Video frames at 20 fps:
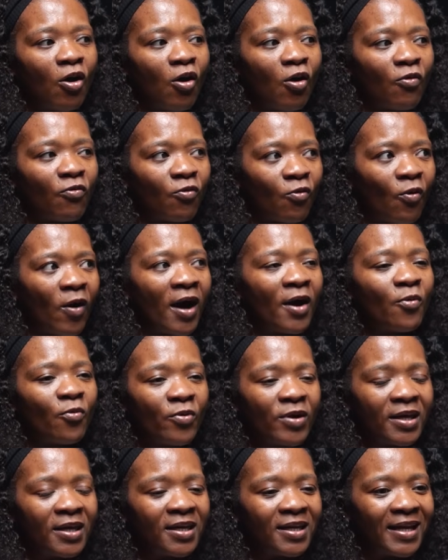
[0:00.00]
of why
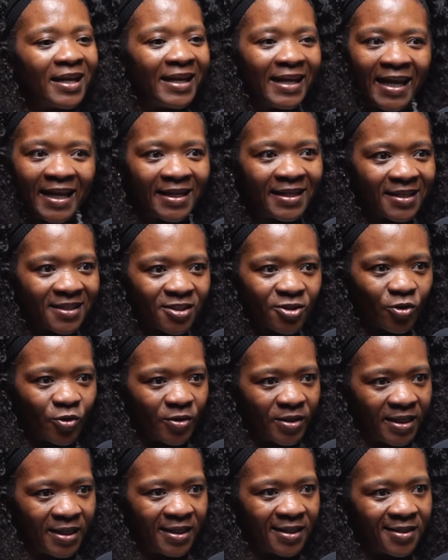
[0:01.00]
we landed
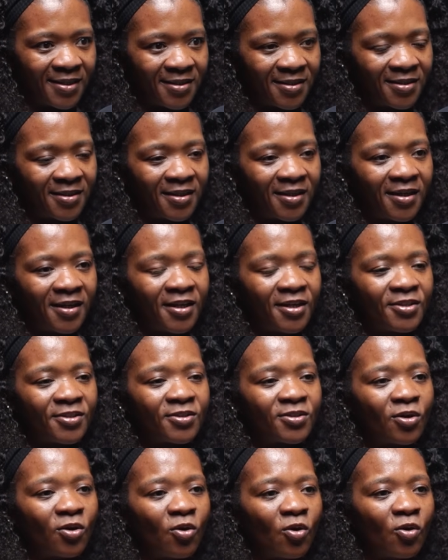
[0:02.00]
on earth.
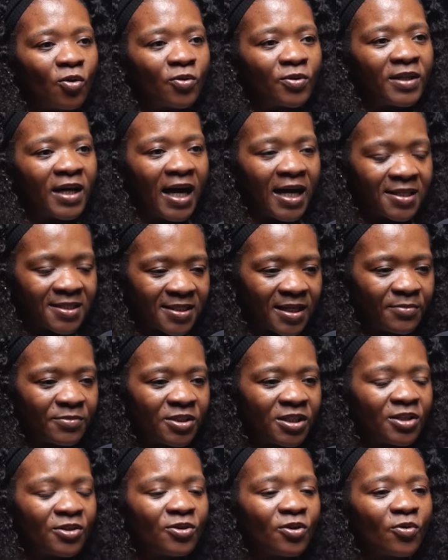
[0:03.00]
So the
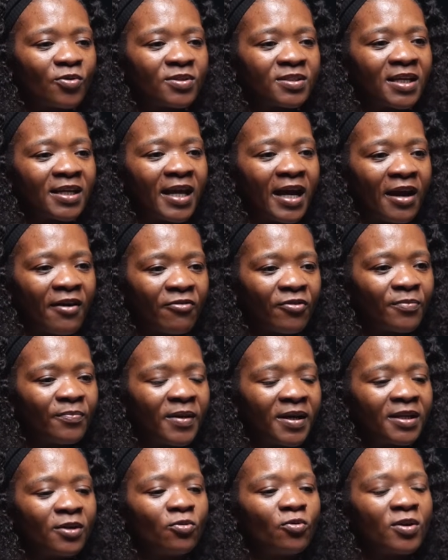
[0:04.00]
assumption though is that
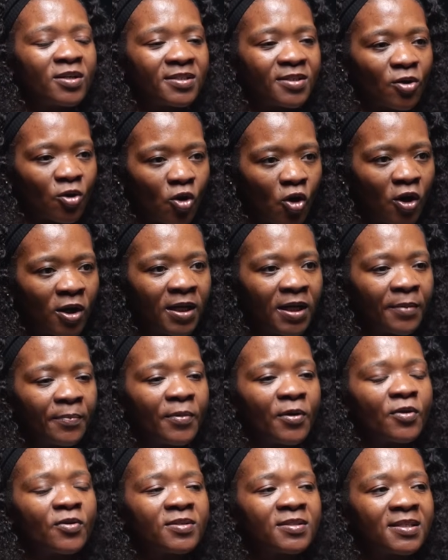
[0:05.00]
everybody who has a calling,
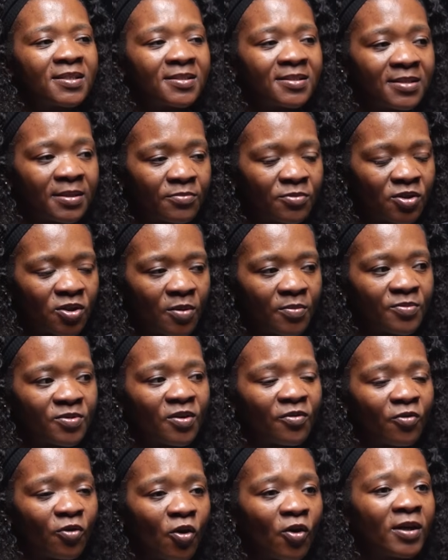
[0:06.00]
because the symptoms
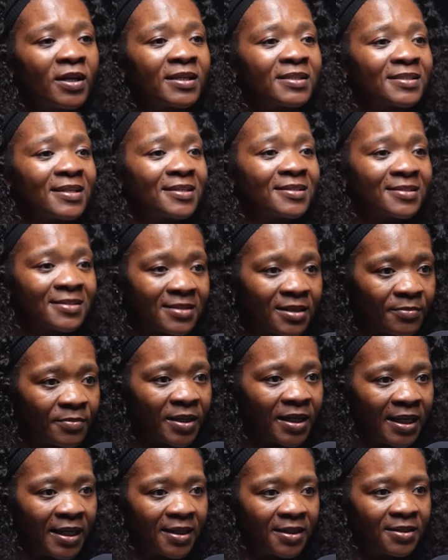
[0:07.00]
of callings are
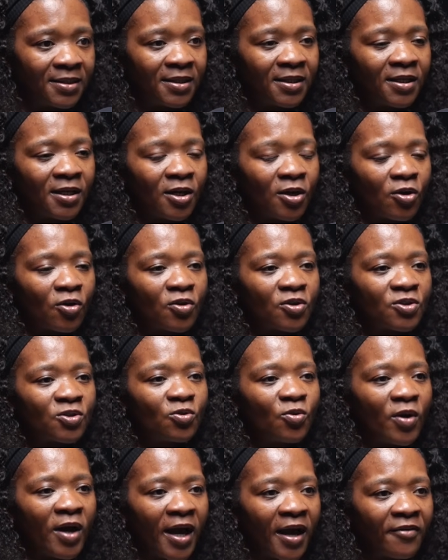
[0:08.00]
similar, because
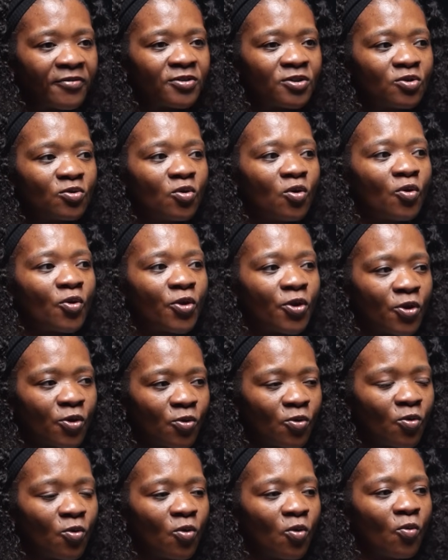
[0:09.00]
you have to go
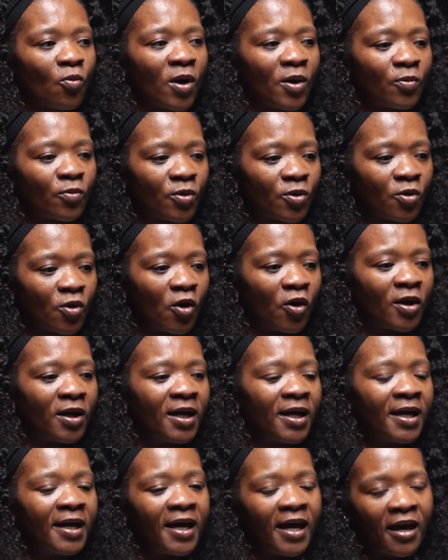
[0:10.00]
through what we call
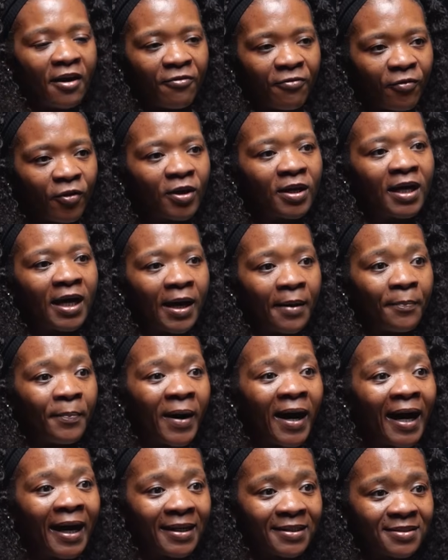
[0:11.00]
a falling
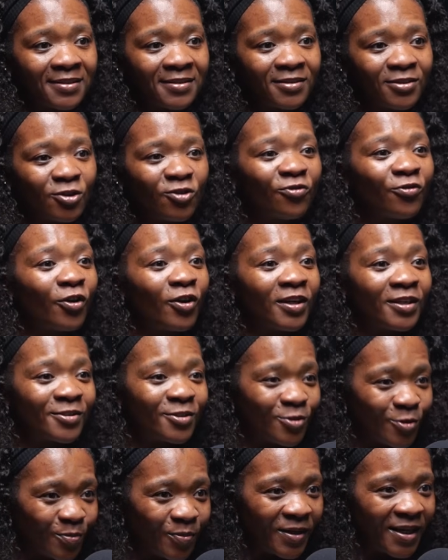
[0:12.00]
apart to fall
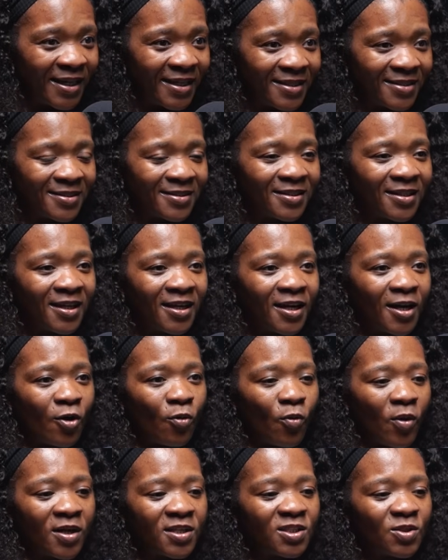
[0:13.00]
into place.
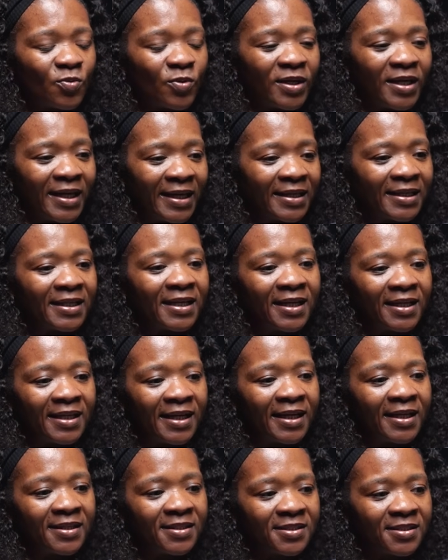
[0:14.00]
Once we
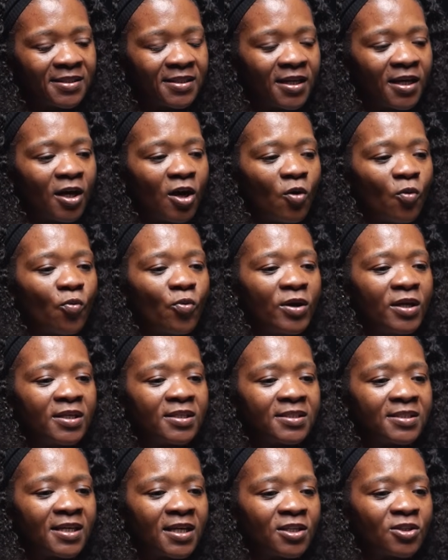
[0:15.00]
incarnate, we
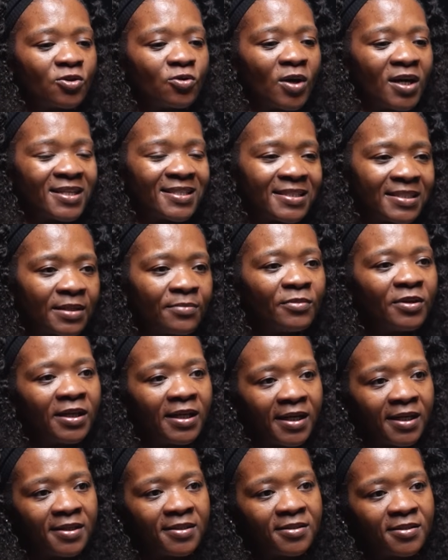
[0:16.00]
start to
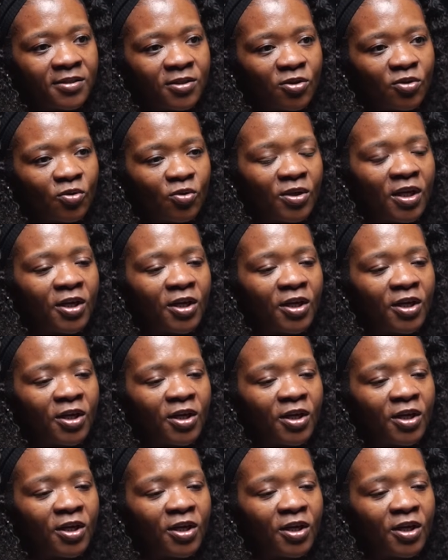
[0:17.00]
assimilate to